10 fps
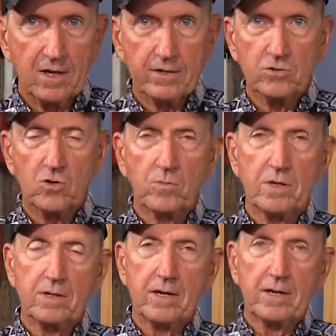And it's going to
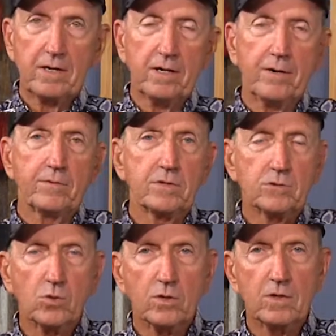be uh, sort